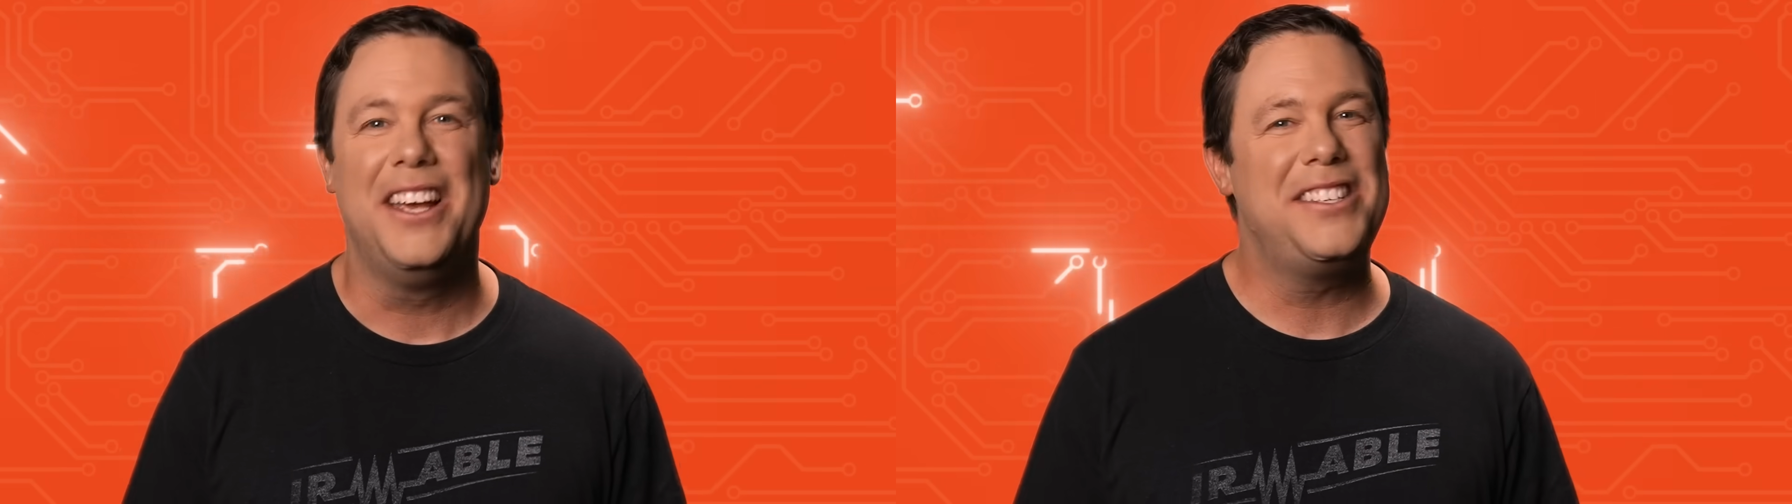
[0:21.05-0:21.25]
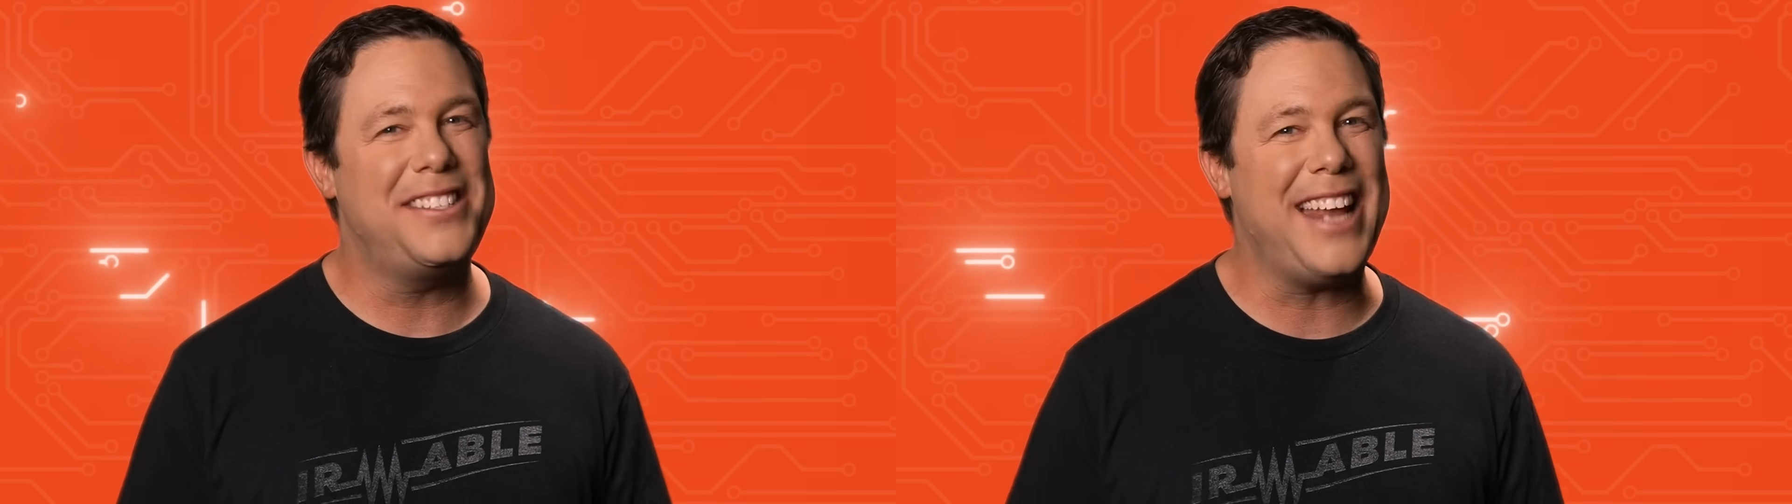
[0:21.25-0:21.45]

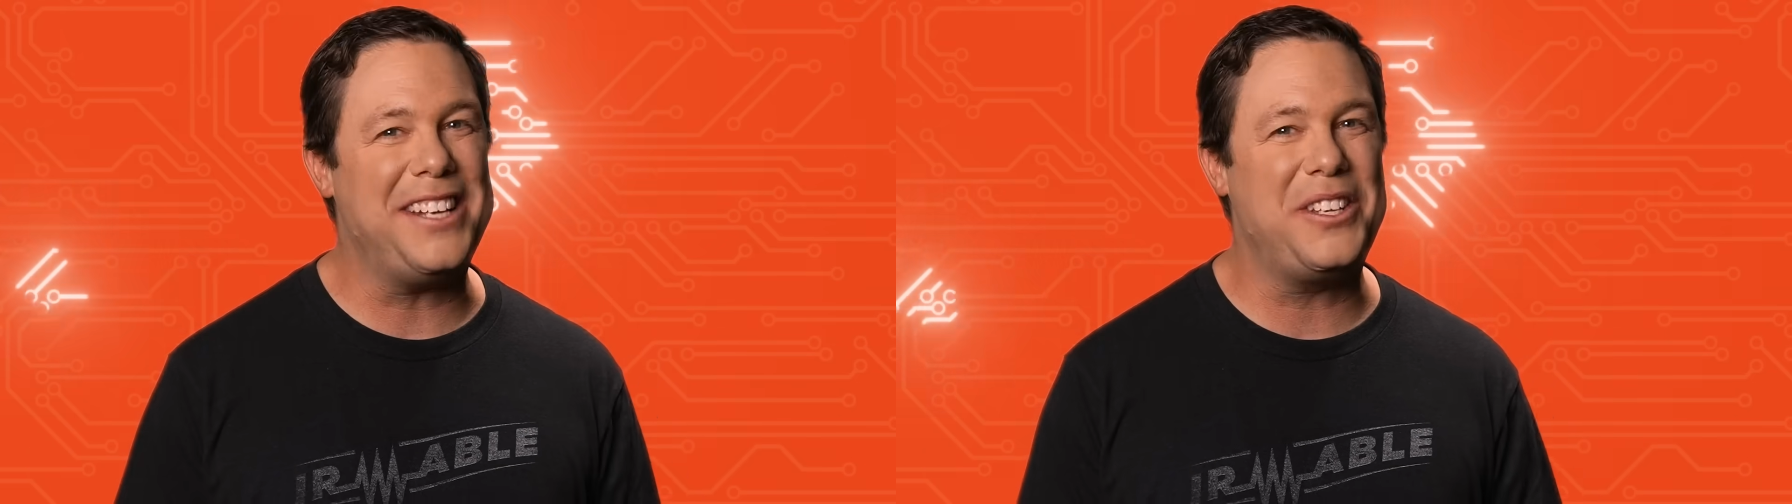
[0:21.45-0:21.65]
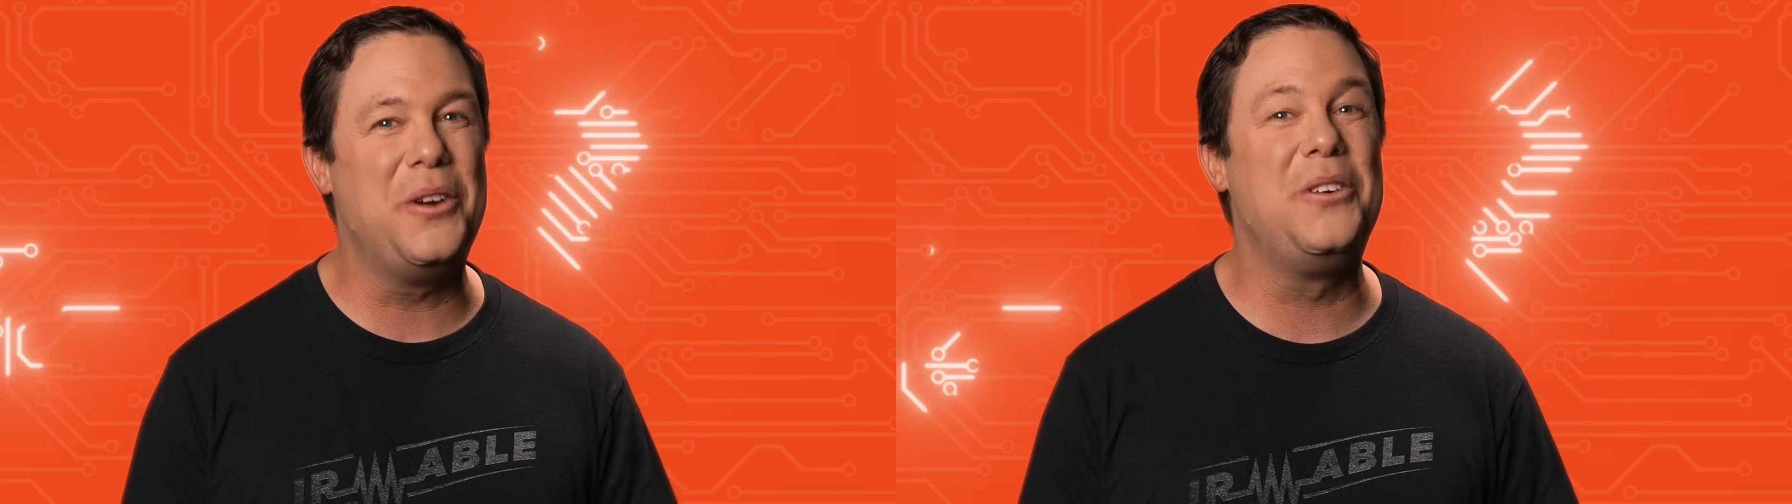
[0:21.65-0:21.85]

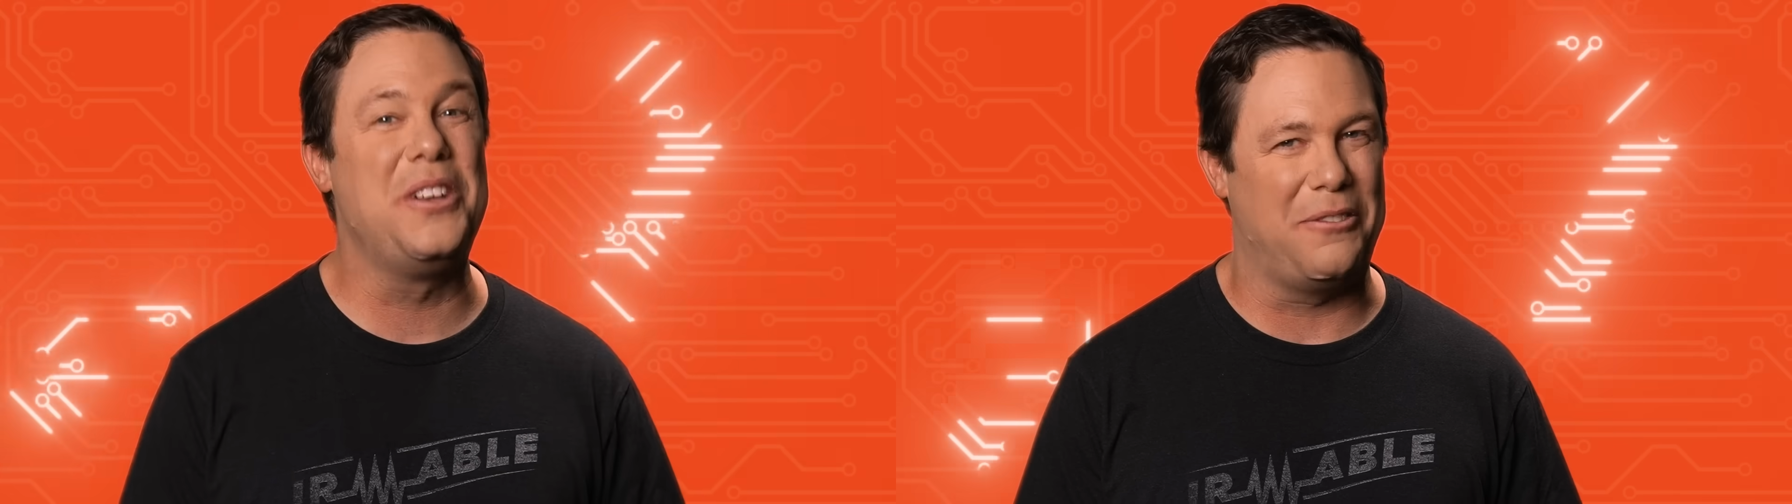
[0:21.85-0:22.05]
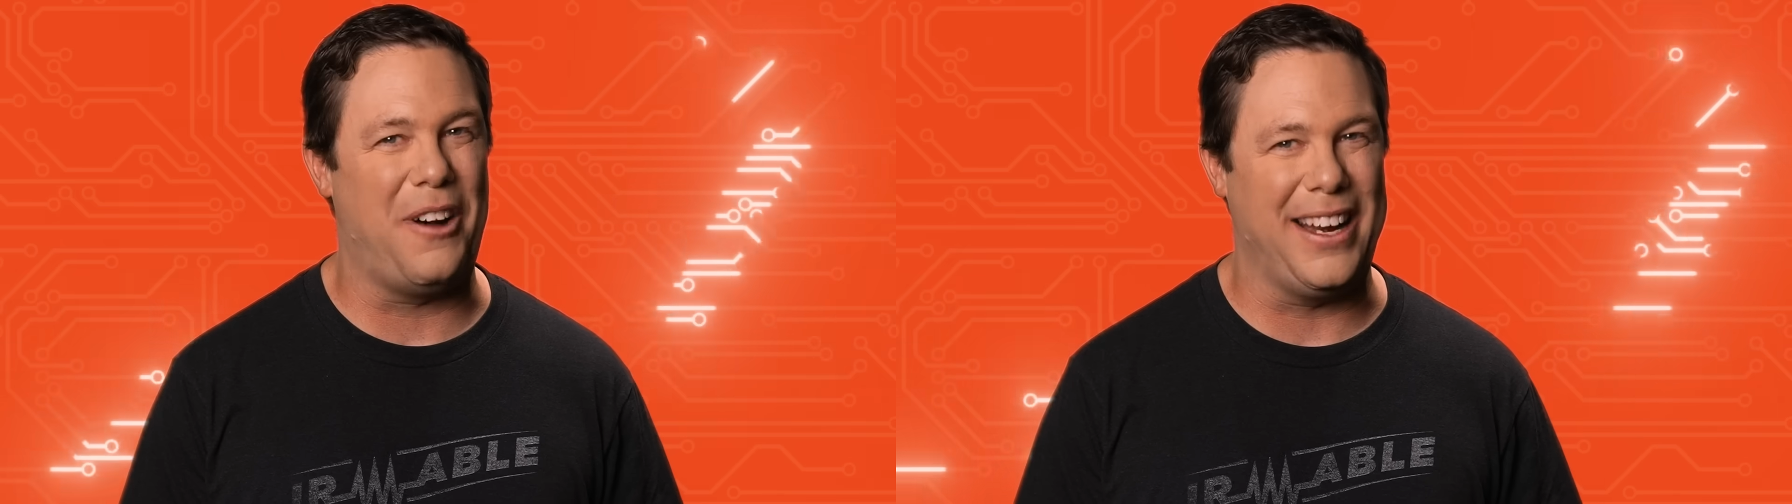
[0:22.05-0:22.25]
Stay
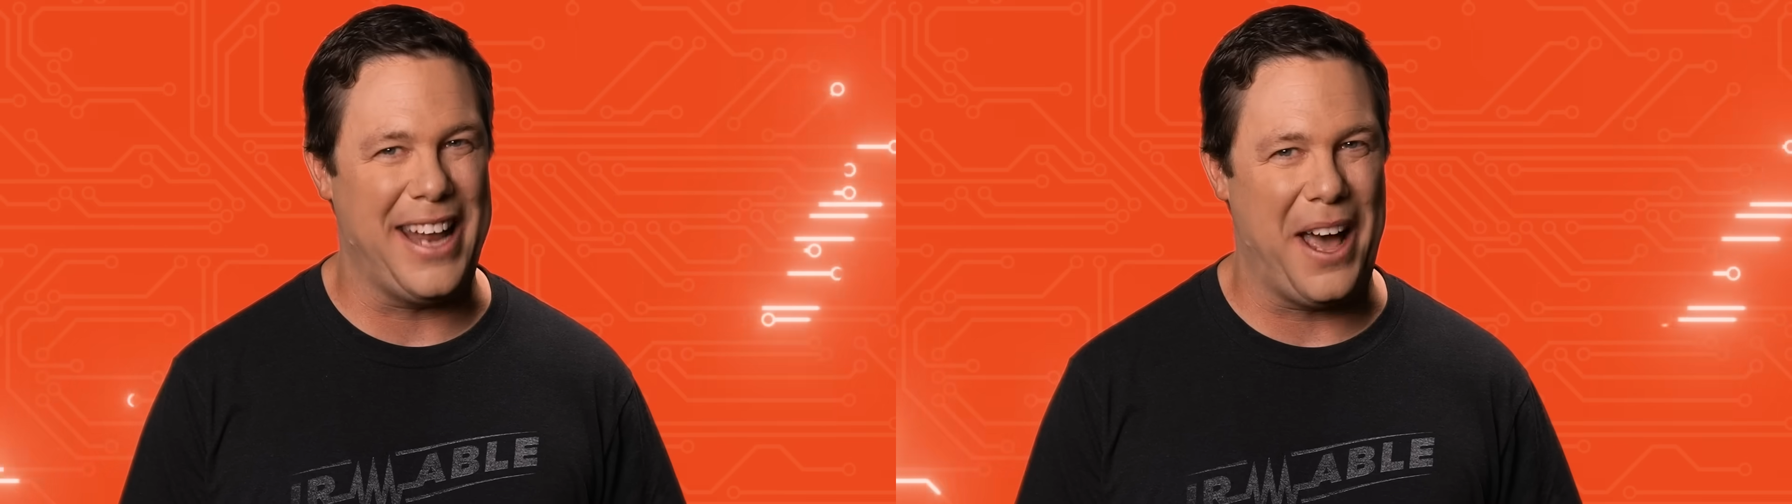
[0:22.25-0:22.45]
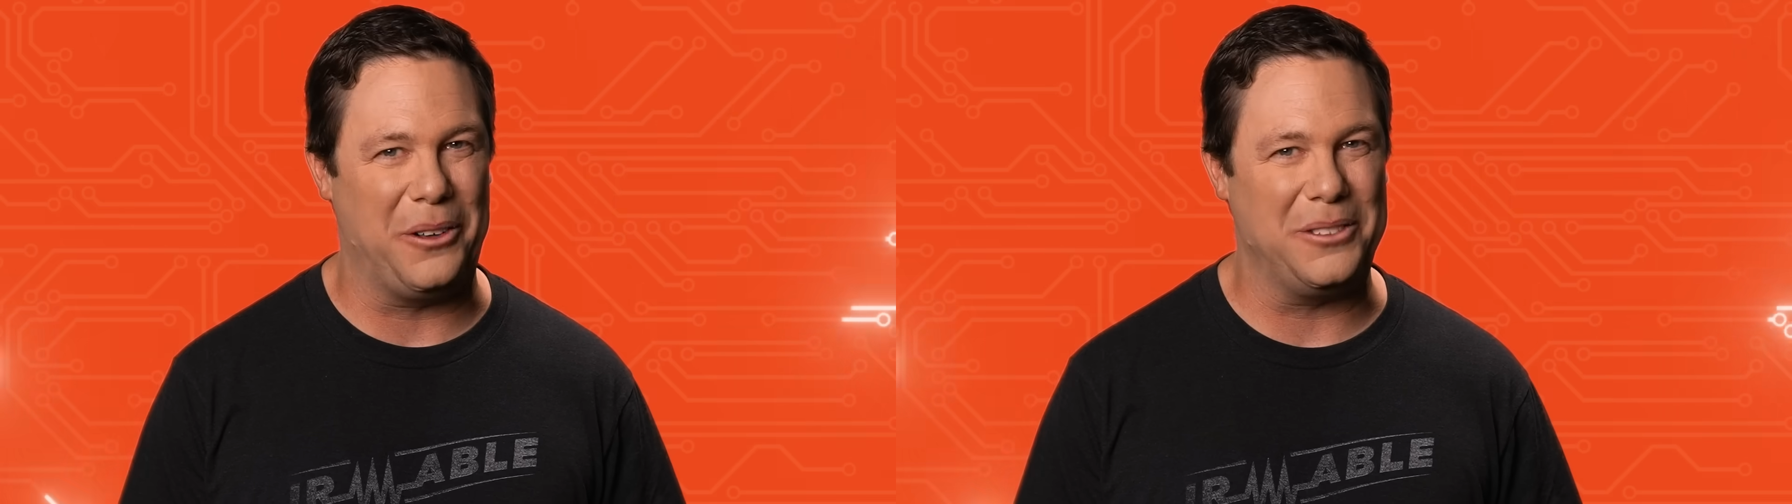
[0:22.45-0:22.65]
tuned to
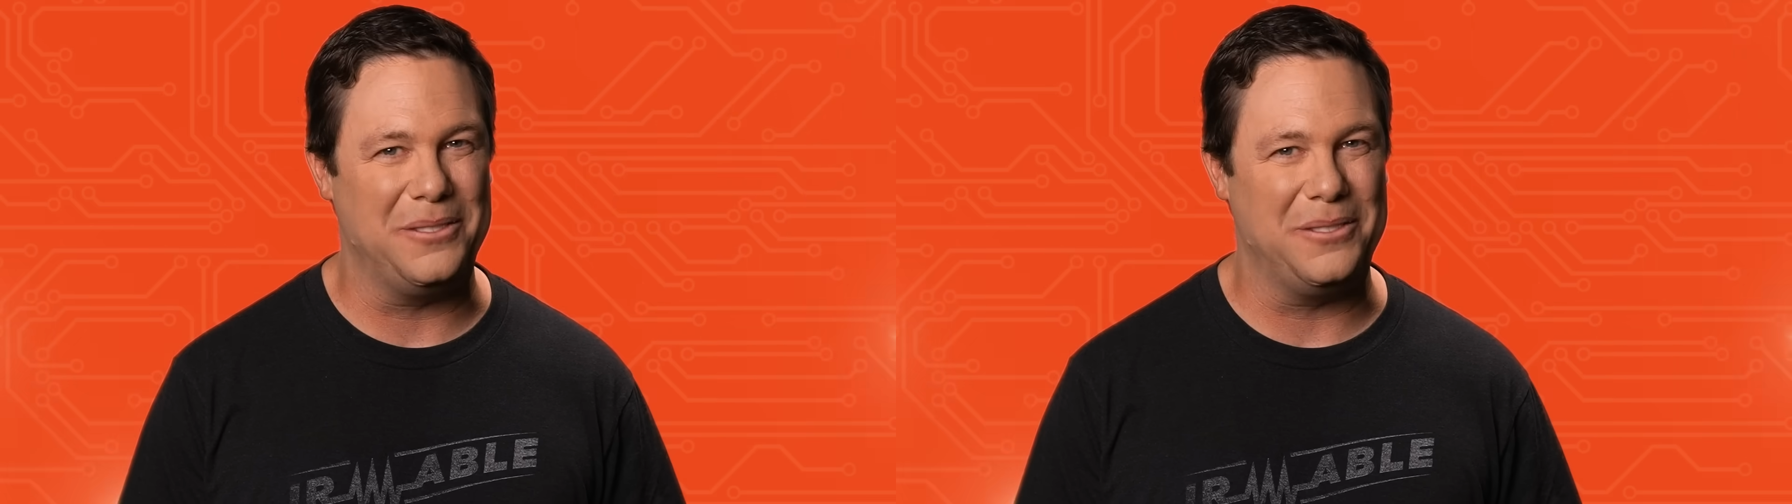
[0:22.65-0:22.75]
find out.